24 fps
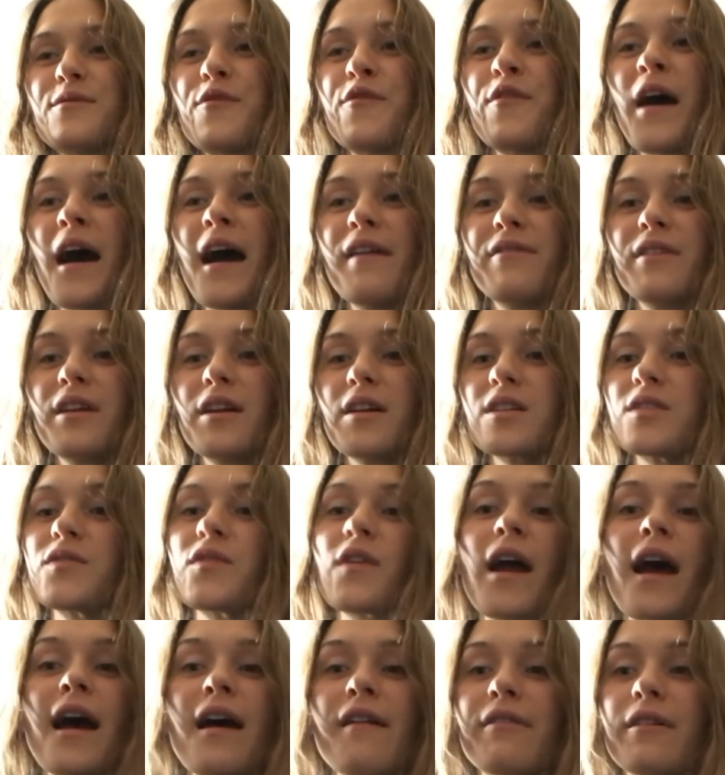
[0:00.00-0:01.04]
five years
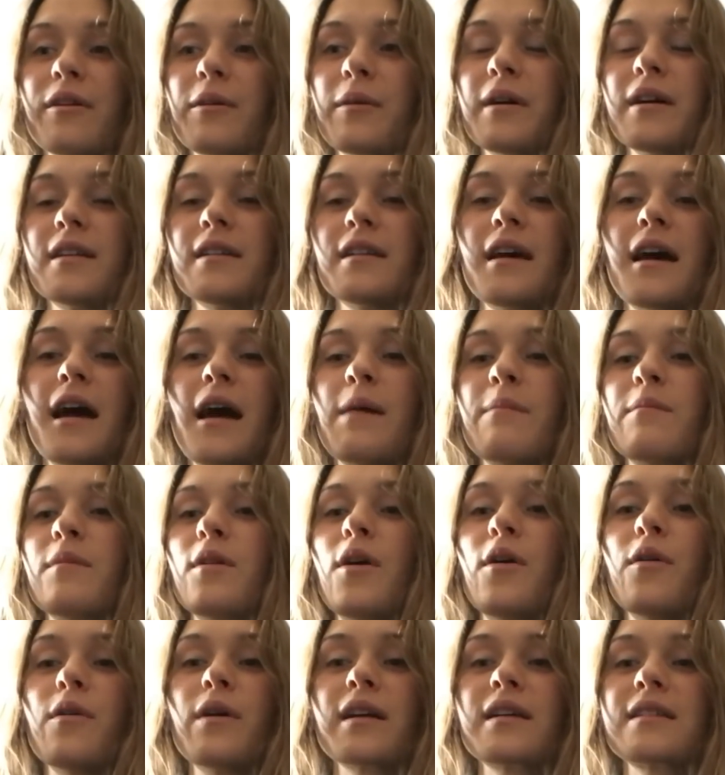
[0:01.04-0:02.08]
for everyone. I'm
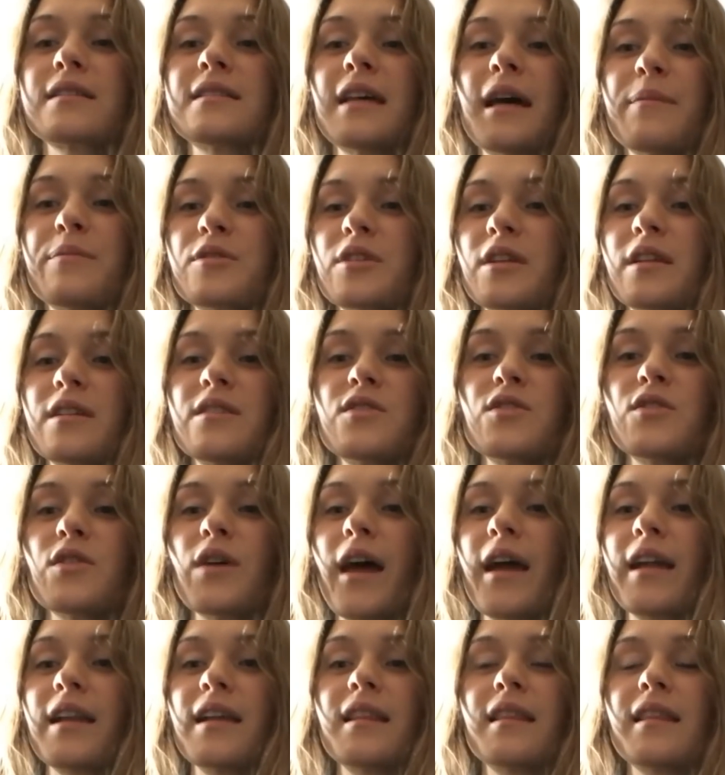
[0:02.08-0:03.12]
no exception to
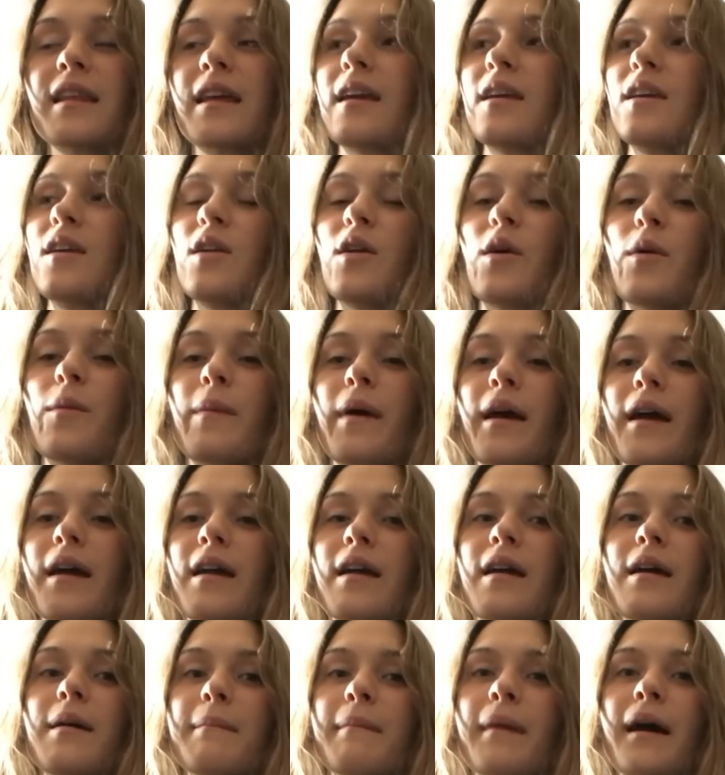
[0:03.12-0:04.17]
anything. You know,
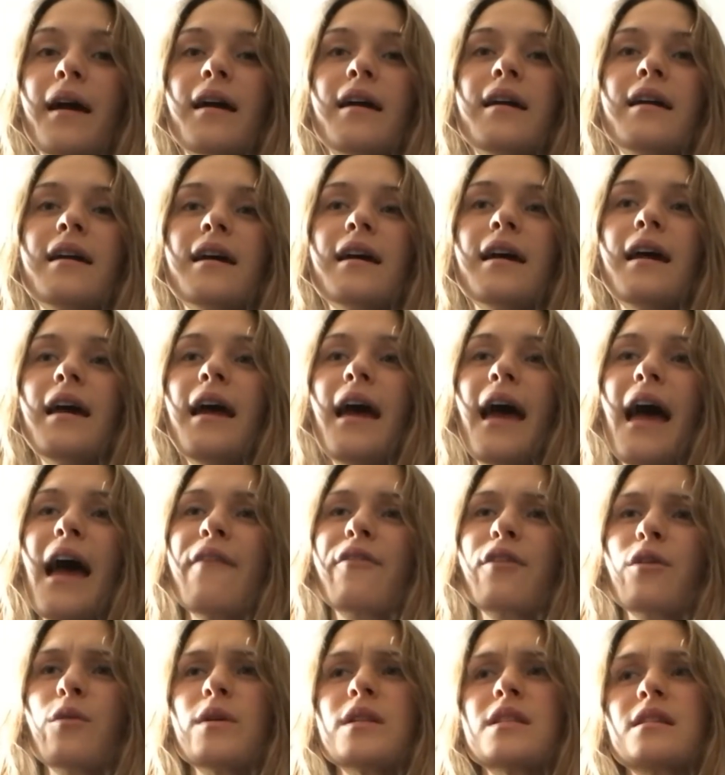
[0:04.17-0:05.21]
my my
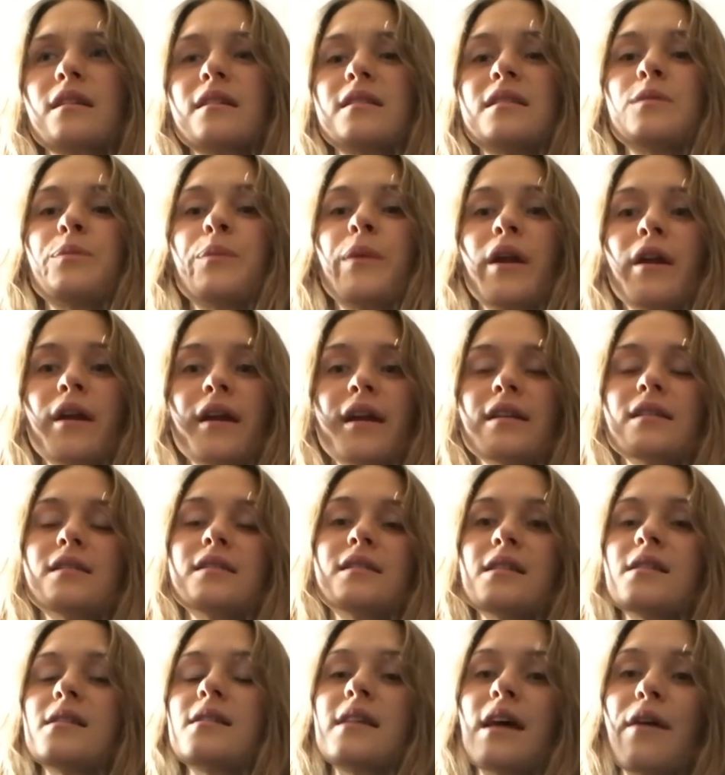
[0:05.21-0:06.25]
everyone's
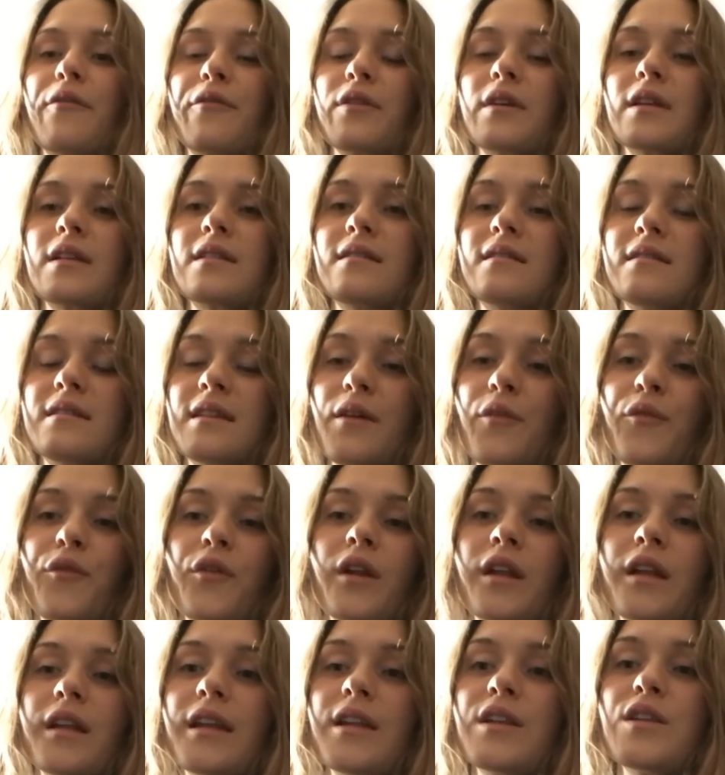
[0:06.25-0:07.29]
experience is definitely
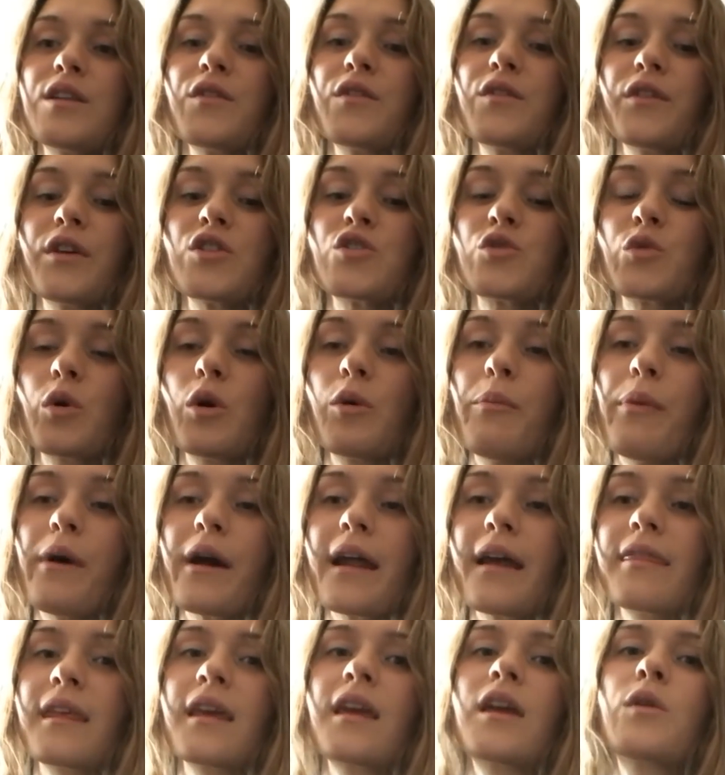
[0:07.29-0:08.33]
different and individual, but
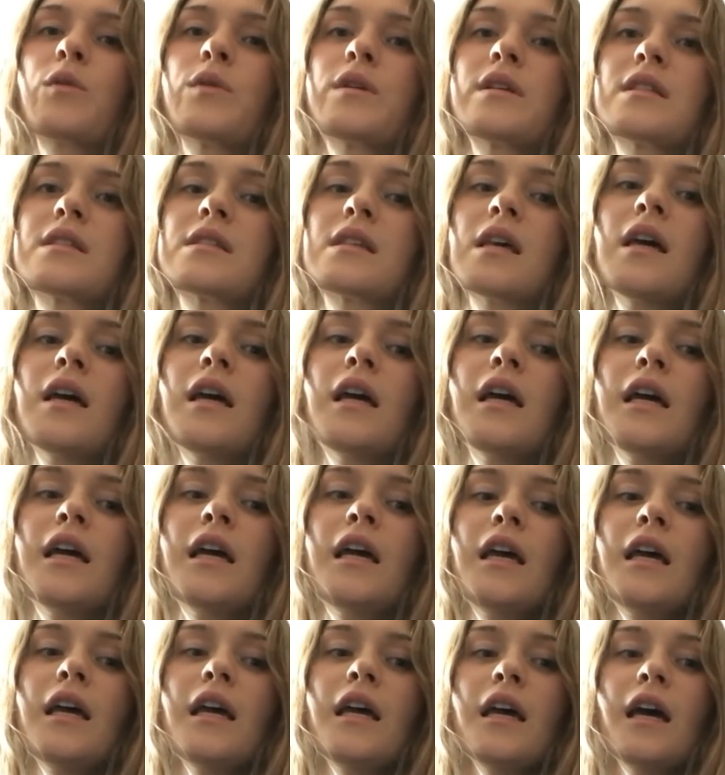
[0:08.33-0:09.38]
I think it was
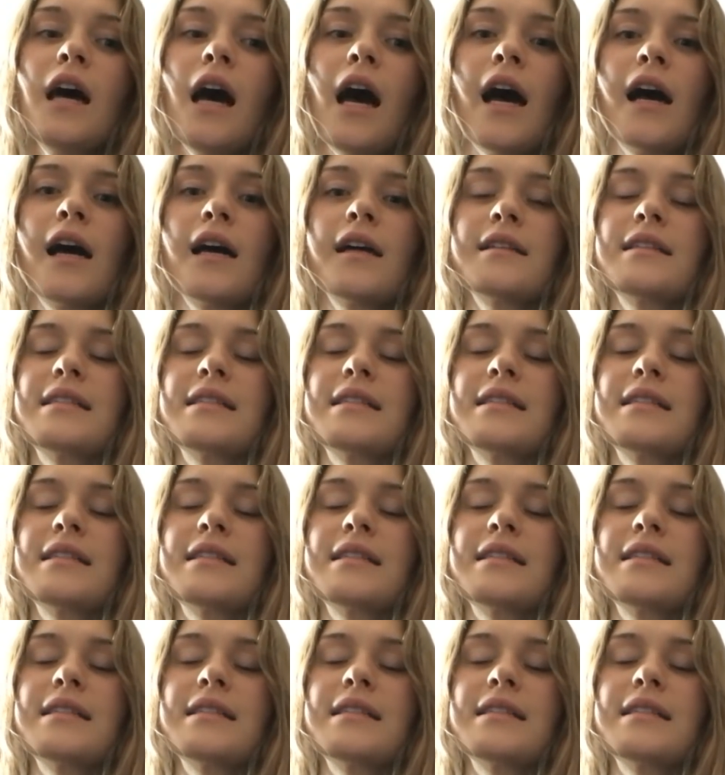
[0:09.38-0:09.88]
a